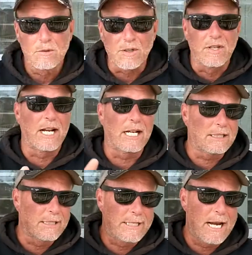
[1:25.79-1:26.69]
So I said, I
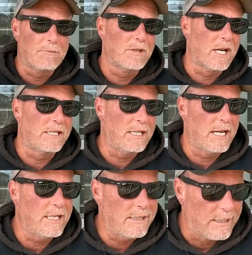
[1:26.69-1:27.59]
got this camera in
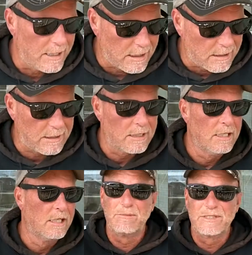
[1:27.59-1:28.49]
1986.
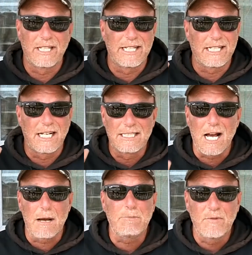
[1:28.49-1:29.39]
It was like a
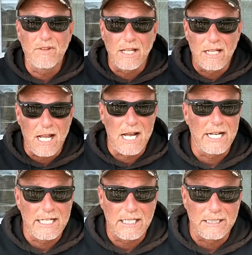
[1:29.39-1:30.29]
top of the
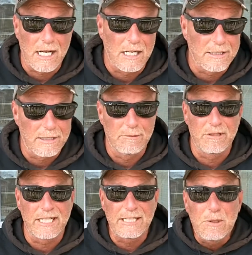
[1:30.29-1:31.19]
line Hitachi. It
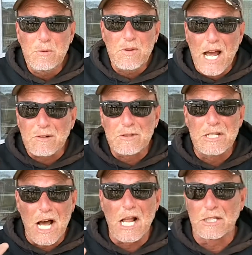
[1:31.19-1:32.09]
was like
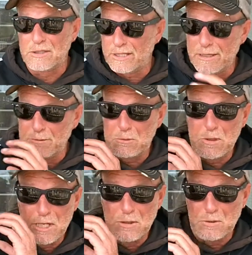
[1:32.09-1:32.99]
$2,000. And it was
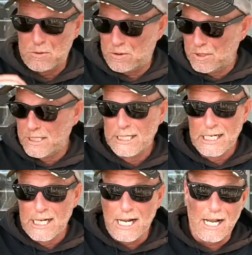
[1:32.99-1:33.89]
one of those,
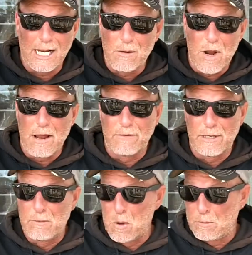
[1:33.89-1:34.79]
I don't have it
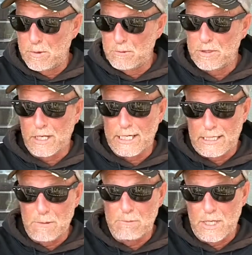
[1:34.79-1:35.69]
anymore, but it was
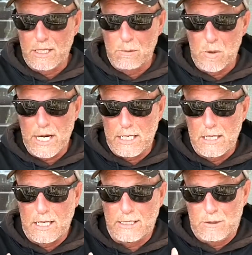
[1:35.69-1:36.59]
like the big
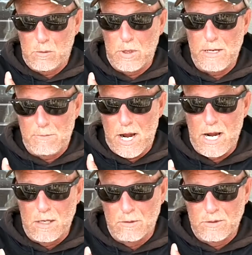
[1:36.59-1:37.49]
weight, like 20
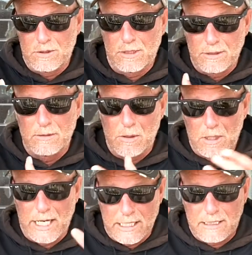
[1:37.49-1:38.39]
pounds,
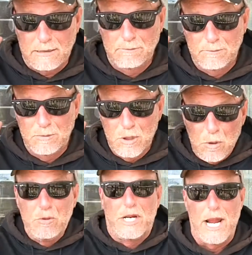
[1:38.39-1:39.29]
like
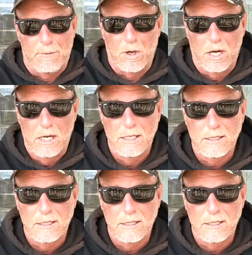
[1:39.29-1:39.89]
news camera.